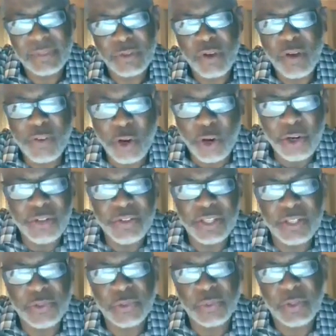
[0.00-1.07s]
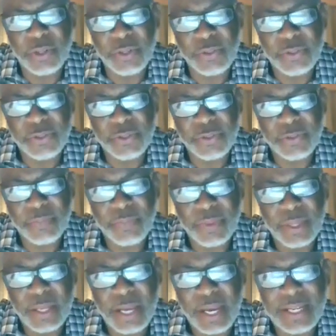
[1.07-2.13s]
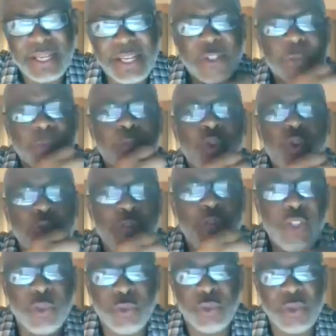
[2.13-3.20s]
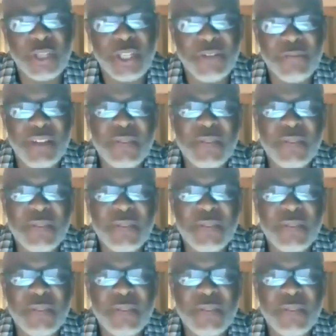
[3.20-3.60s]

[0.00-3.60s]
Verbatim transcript: you have heard these words and he has moved you to give